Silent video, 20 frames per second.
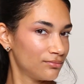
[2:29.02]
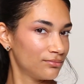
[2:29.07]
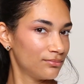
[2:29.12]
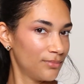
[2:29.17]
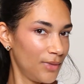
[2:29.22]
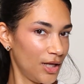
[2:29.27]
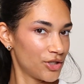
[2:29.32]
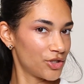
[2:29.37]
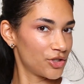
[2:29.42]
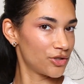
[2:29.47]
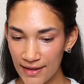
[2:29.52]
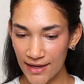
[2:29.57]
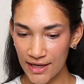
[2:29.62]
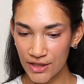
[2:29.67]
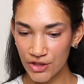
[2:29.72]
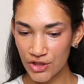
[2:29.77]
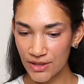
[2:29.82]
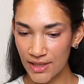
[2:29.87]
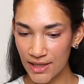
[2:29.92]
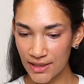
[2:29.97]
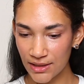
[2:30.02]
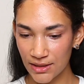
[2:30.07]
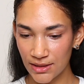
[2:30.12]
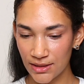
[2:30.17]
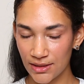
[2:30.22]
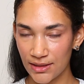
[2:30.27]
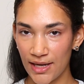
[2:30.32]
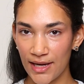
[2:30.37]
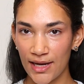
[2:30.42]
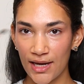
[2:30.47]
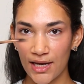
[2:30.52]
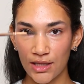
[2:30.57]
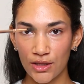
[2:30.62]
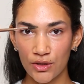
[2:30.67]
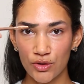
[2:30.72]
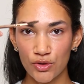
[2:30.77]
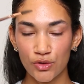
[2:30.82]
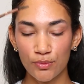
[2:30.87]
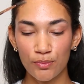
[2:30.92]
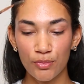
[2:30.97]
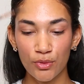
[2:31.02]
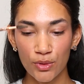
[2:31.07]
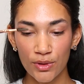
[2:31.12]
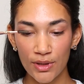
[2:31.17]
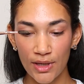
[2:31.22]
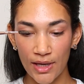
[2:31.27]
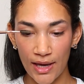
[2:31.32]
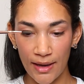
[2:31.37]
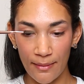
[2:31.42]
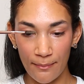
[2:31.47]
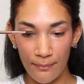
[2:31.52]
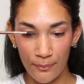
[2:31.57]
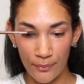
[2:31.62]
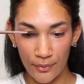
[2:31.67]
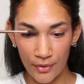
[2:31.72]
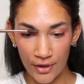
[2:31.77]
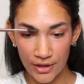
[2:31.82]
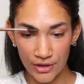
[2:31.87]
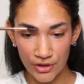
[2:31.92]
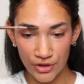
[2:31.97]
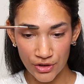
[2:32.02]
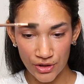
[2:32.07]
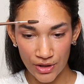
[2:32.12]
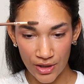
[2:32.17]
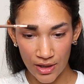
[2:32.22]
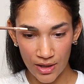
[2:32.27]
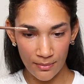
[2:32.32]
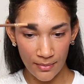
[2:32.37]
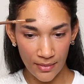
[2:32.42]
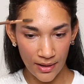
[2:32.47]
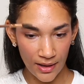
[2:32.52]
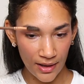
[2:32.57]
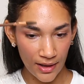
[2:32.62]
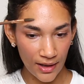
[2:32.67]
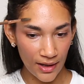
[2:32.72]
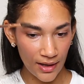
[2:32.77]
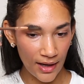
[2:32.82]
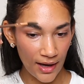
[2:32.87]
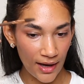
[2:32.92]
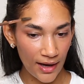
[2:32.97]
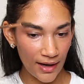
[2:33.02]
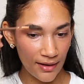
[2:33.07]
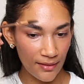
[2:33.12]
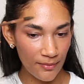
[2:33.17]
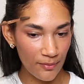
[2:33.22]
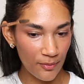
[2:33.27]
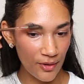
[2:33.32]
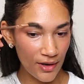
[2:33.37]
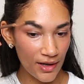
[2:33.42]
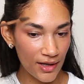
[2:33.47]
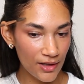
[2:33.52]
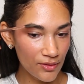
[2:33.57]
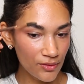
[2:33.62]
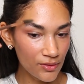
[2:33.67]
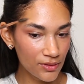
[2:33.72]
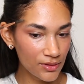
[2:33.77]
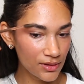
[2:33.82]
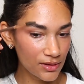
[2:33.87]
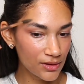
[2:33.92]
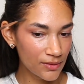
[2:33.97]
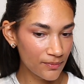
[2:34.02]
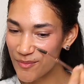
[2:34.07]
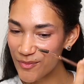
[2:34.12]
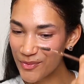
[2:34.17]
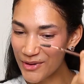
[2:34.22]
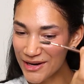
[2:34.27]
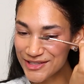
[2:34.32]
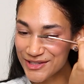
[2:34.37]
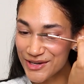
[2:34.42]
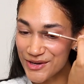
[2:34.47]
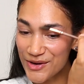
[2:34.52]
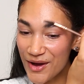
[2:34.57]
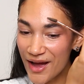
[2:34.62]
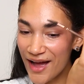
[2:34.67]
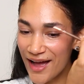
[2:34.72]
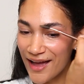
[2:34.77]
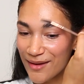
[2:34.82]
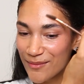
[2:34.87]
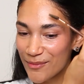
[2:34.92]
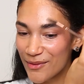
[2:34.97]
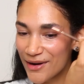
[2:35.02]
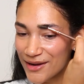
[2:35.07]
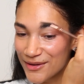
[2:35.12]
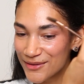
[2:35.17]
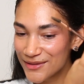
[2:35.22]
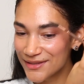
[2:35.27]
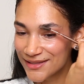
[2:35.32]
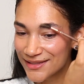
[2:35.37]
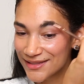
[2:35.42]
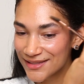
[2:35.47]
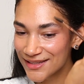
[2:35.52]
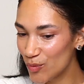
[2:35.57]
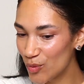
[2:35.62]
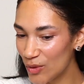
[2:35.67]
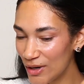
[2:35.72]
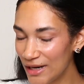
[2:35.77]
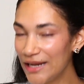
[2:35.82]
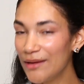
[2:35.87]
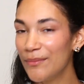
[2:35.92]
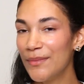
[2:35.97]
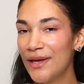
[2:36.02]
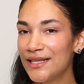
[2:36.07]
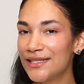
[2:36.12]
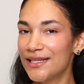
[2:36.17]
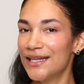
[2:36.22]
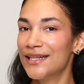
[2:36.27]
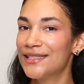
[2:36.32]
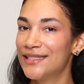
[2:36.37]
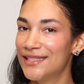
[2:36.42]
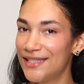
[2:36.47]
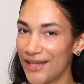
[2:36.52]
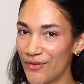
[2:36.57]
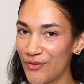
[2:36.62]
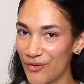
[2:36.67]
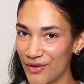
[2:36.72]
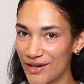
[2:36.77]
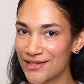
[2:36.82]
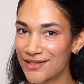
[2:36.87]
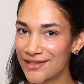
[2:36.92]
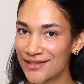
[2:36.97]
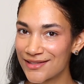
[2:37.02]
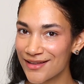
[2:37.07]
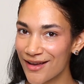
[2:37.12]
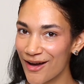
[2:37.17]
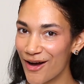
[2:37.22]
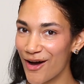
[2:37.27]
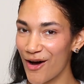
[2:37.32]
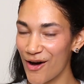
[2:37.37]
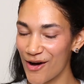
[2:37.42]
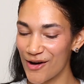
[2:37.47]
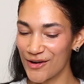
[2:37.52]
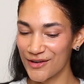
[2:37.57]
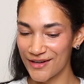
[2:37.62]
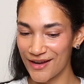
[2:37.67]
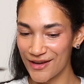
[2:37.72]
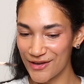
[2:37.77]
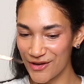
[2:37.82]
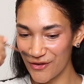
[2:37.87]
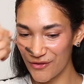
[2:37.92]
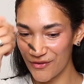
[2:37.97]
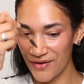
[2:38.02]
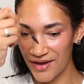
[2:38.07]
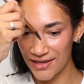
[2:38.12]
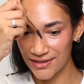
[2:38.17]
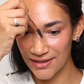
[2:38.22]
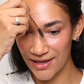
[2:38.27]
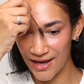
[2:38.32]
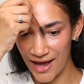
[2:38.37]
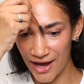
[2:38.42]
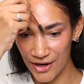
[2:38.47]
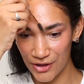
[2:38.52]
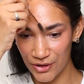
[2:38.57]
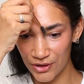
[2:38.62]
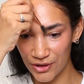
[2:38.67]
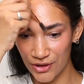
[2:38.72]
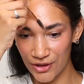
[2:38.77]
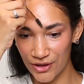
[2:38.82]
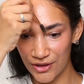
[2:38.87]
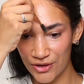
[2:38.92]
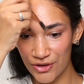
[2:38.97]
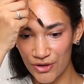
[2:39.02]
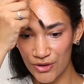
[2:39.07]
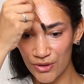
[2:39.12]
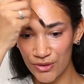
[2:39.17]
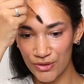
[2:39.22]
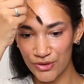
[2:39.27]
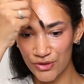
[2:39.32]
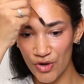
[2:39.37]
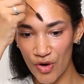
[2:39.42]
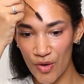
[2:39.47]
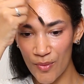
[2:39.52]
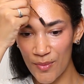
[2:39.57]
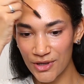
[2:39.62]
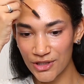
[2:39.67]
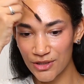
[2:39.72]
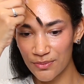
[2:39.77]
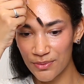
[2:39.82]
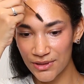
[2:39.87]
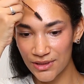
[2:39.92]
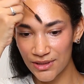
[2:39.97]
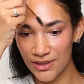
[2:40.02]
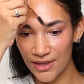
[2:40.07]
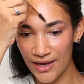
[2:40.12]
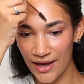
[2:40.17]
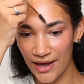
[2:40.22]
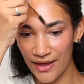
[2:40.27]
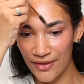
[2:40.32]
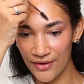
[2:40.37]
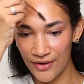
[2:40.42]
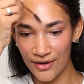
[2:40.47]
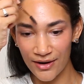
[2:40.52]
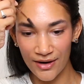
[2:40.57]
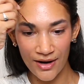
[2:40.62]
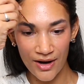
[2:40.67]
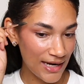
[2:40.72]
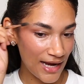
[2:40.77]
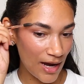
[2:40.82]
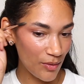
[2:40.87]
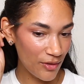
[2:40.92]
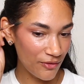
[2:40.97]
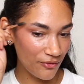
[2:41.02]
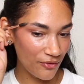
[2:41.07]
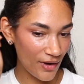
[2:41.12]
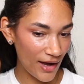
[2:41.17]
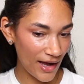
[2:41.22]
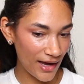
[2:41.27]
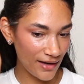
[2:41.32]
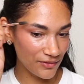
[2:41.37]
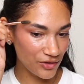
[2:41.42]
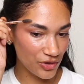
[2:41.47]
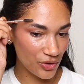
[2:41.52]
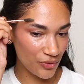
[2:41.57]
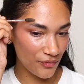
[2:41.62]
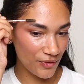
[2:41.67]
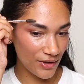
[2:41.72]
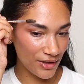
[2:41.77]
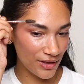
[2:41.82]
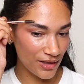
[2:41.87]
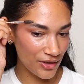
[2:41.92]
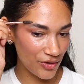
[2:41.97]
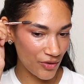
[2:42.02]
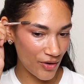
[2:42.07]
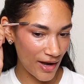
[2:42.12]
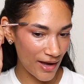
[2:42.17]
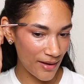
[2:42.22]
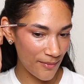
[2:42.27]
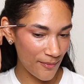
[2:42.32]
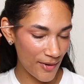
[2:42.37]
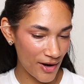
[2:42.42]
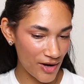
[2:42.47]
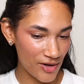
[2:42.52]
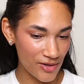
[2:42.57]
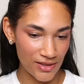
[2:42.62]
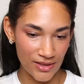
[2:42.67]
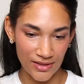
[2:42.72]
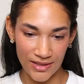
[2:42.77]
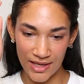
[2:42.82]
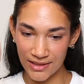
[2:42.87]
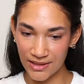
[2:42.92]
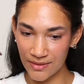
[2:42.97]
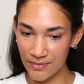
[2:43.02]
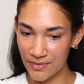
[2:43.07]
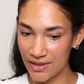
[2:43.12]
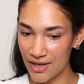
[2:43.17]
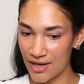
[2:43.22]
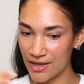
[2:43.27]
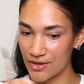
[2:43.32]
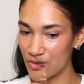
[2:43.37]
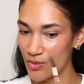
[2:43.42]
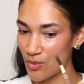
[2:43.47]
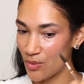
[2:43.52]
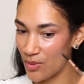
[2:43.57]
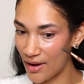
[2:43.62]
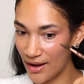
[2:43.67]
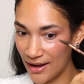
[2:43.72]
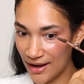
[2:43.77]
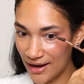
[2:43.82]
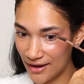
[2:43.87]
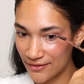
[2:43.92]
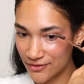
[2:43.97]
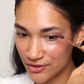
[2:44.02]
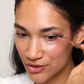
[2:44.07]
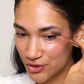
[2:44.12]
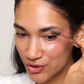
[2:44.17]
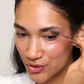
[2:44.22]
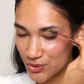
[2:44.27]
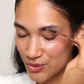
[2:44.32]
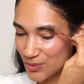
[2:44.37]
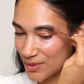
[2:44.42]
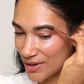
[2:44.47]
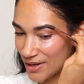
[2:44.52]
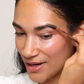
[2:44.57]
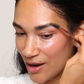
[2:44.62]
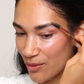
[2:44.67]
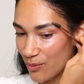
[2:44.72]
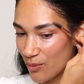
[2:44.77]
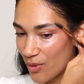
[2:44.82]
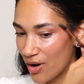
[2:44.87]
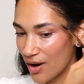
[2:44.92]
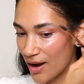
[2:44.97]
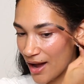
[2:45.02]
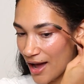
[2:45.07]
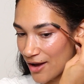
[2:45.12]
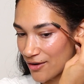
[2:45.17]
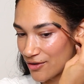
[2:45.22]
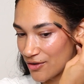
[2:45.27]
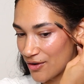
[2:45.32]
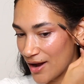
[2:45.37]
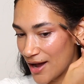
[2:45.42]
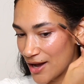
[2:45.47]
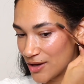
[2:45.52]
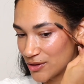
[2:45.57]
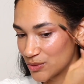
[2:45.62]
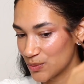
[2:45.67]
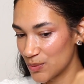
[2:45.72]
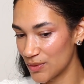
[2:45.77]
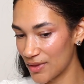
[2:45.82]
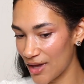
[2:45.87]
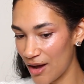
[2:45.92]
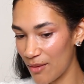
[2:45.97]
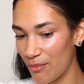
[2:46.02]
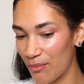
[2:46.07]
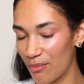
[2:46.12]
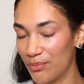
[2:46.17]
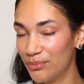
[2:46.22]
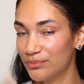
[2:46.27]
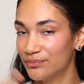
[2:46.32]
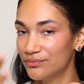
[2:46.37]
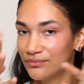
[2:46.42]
Blush. And then I just like to take a little spoolie and brush my eyebrows. Brushing your eyebrows really makes a difference on your face and how you look. You look so much put together. Now, if you have to fill in your eyebrows, is that something that you have to do? You cannot walk out of your house without